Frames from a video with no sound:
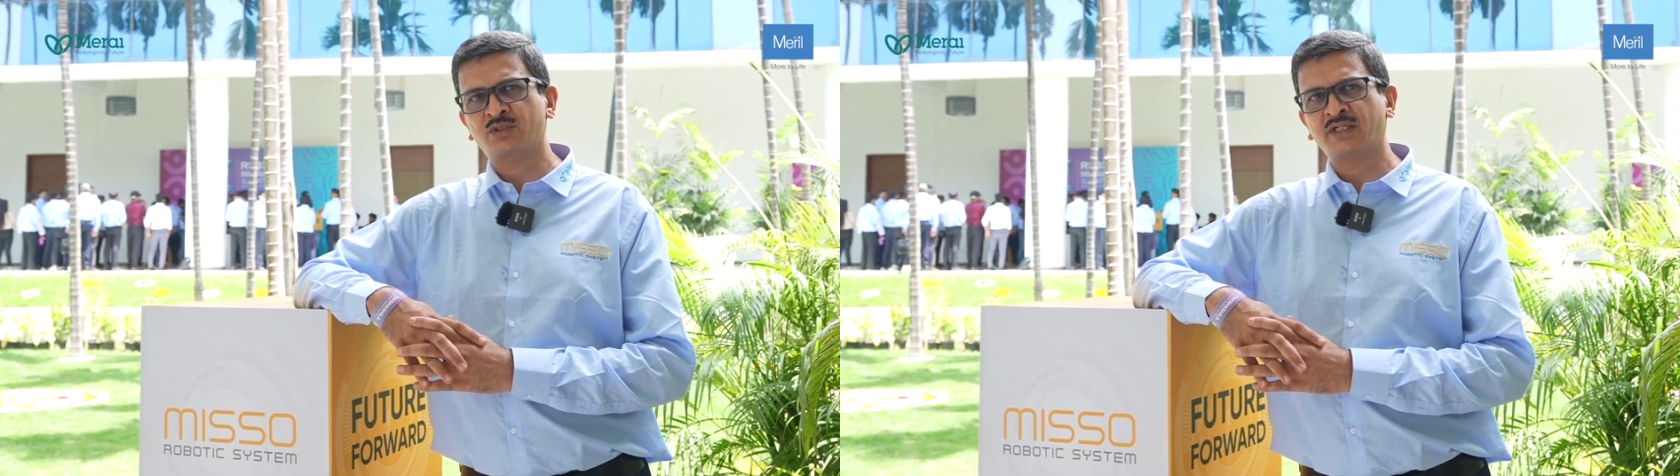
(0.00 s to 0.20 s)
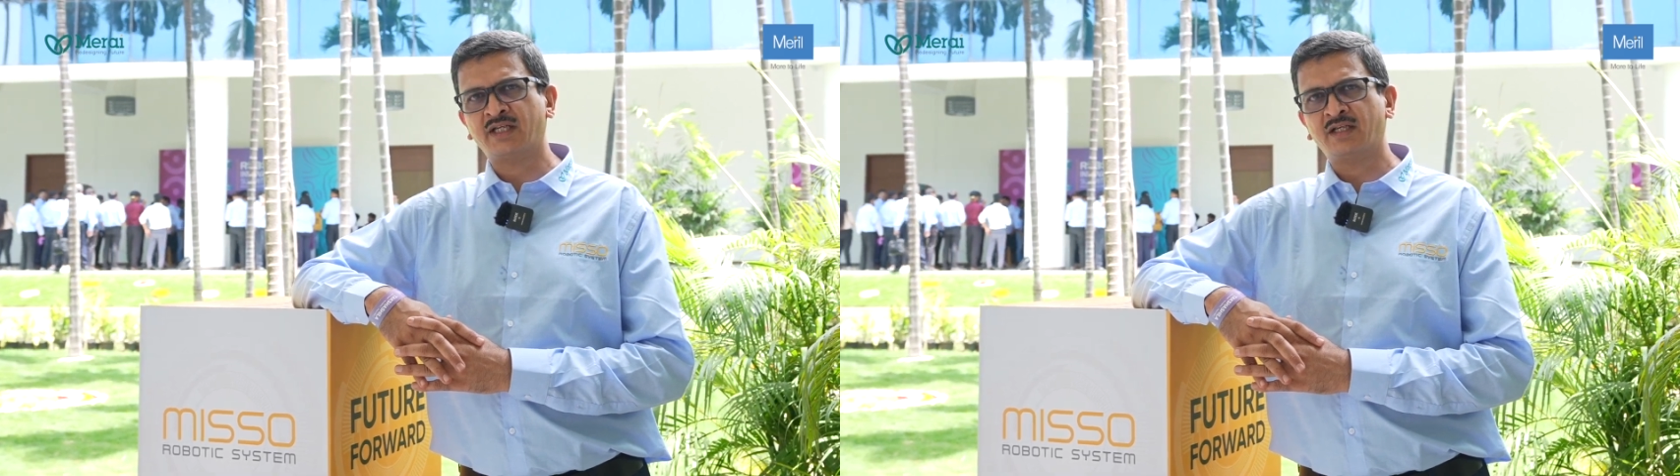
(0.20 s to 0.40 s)

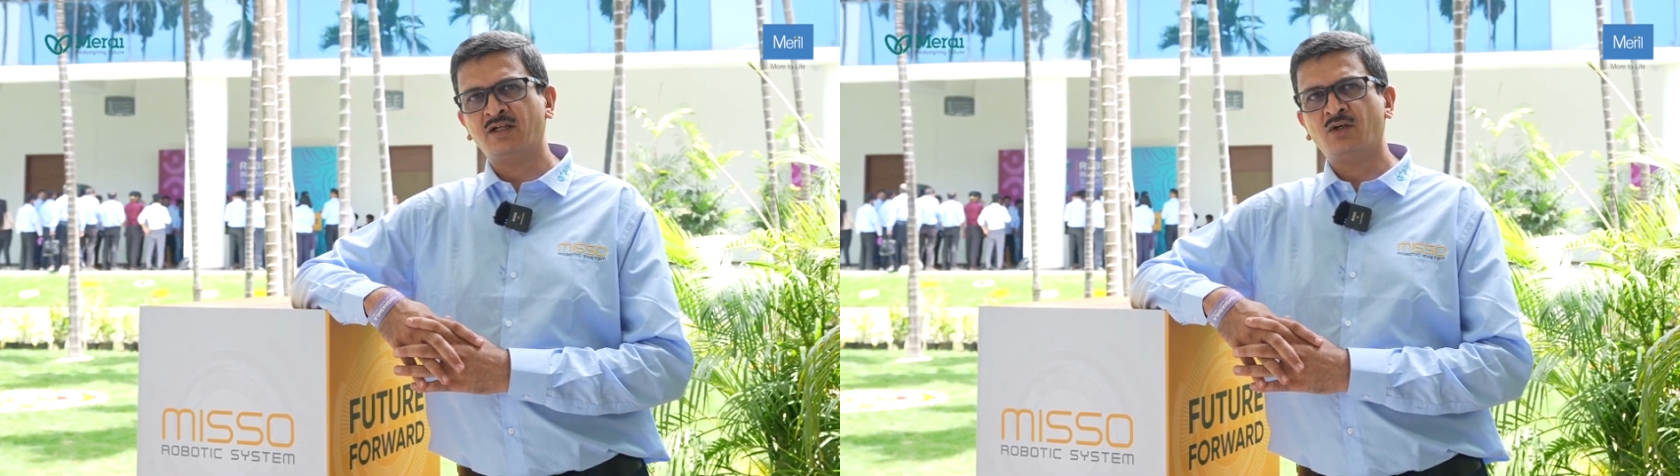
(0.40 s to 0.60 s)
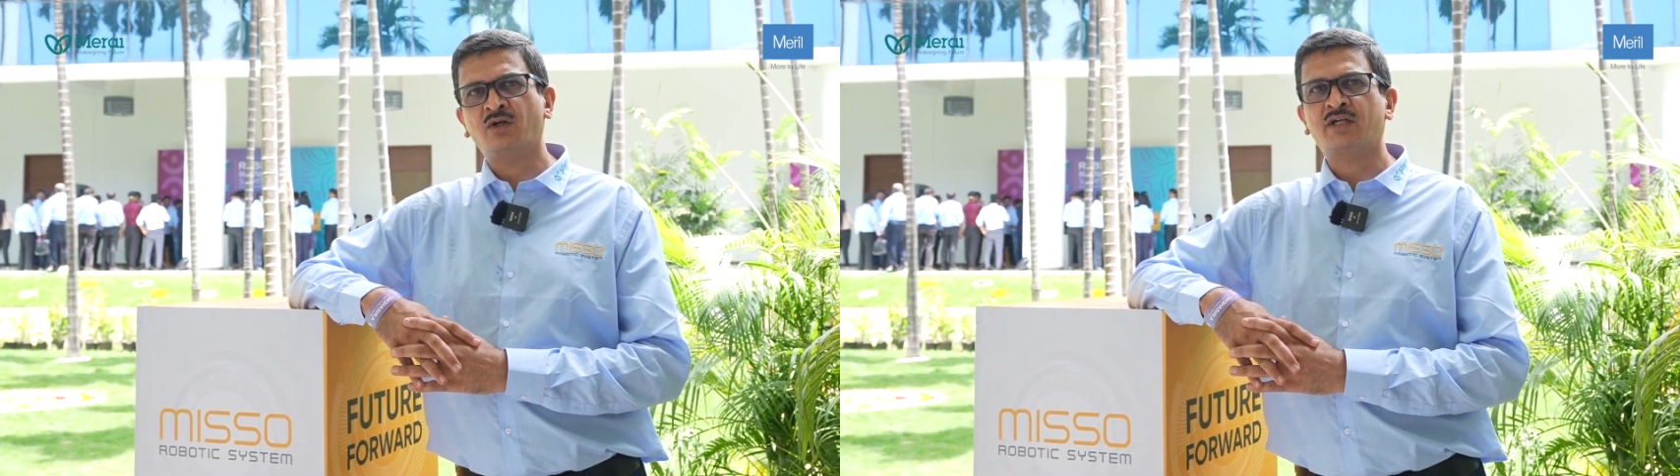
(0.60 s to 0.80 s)
city,
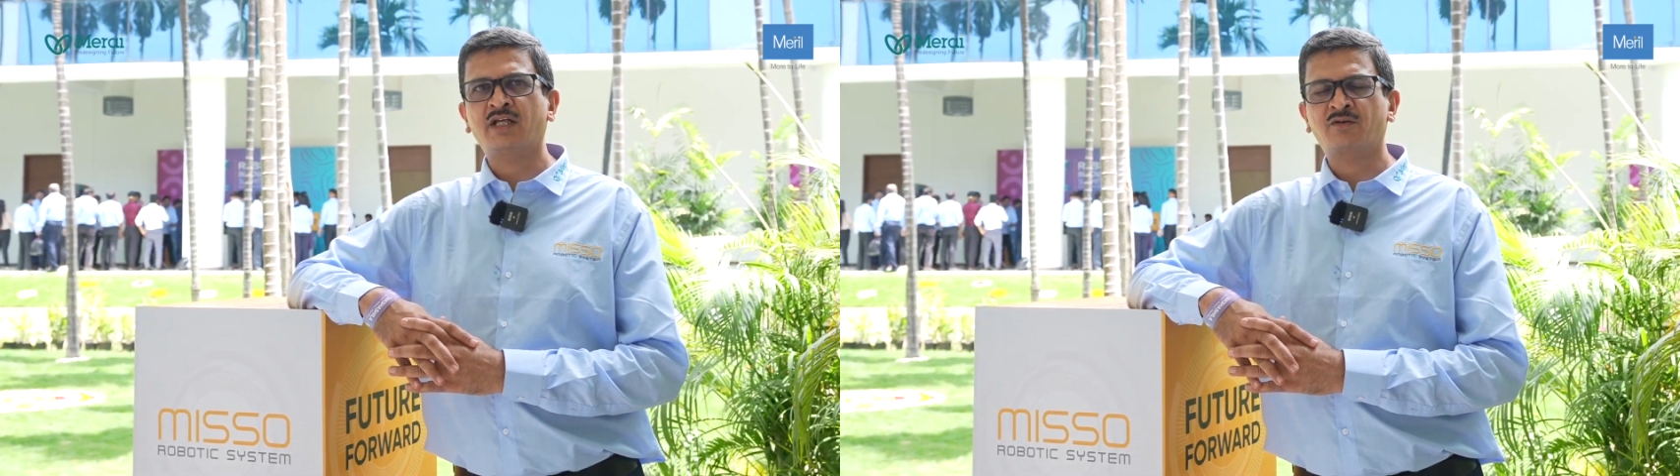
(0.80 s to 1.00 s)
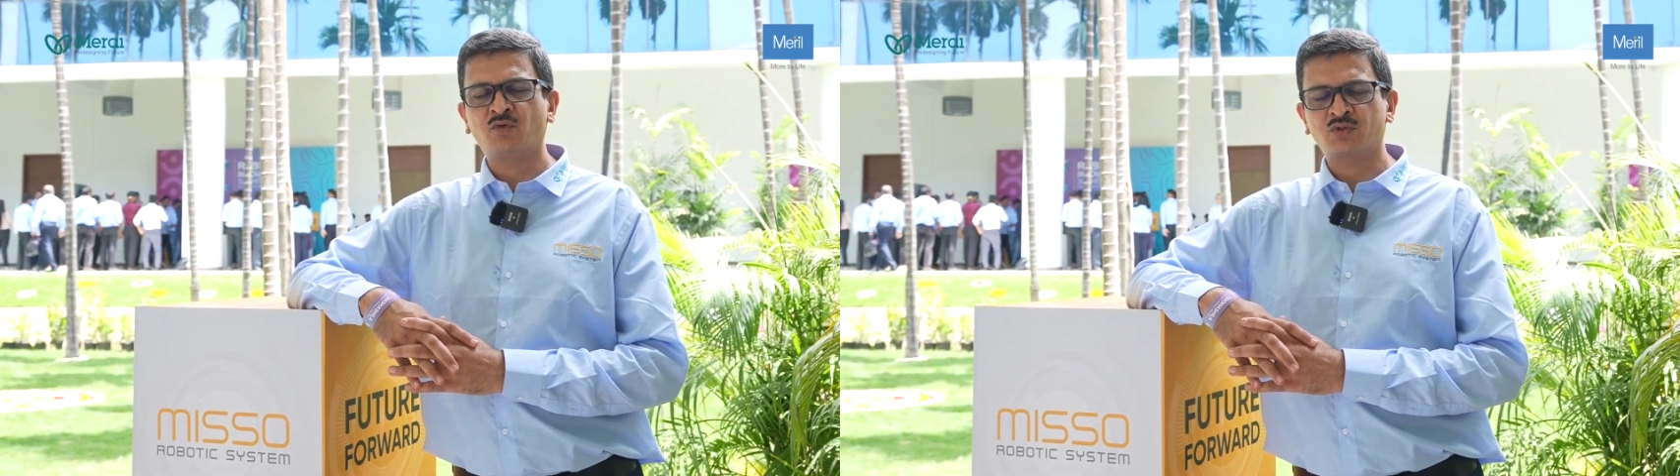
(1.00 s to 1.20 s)
or
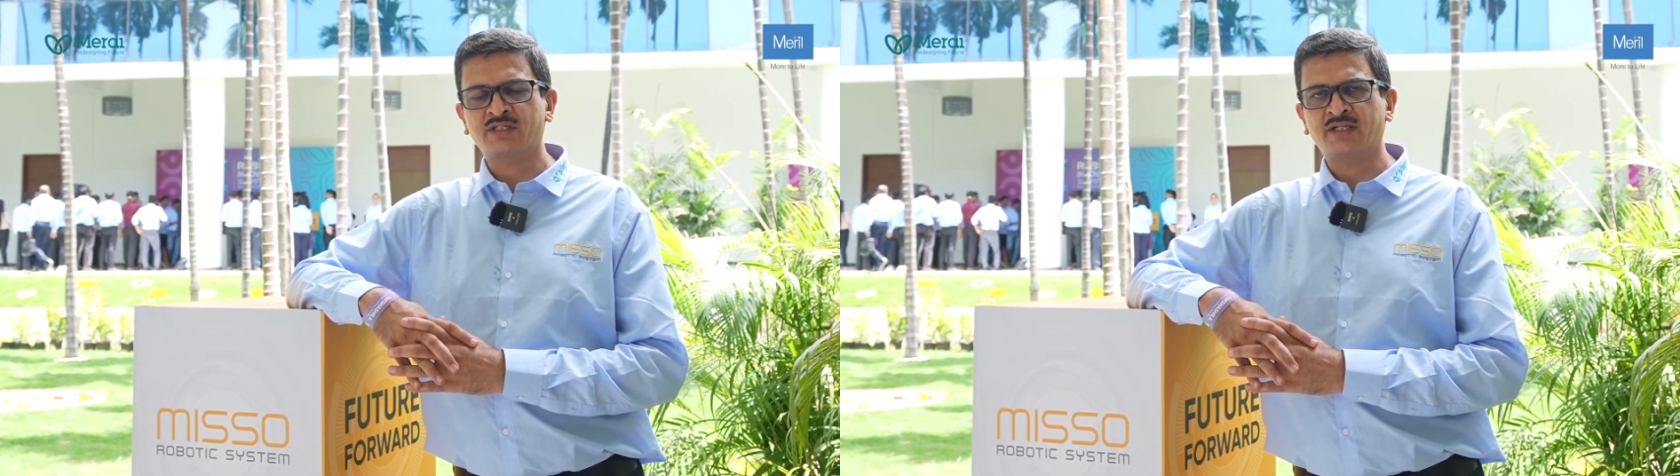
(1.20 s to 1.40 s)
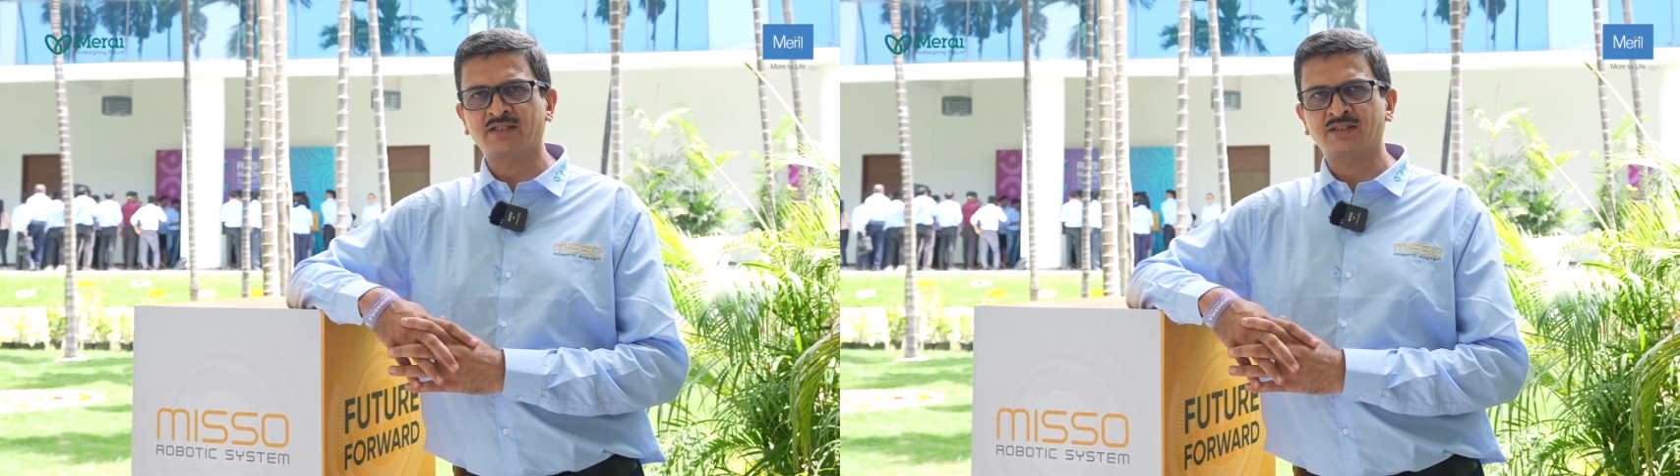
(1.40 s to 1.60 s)
tier four
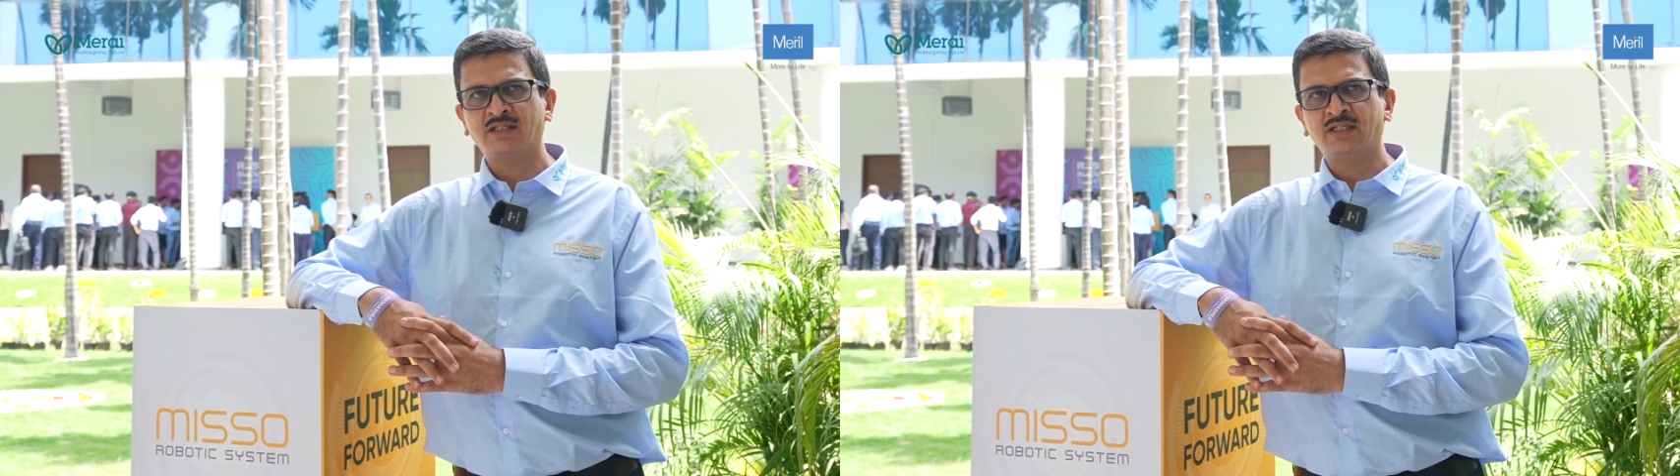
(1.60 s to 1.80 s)
cities.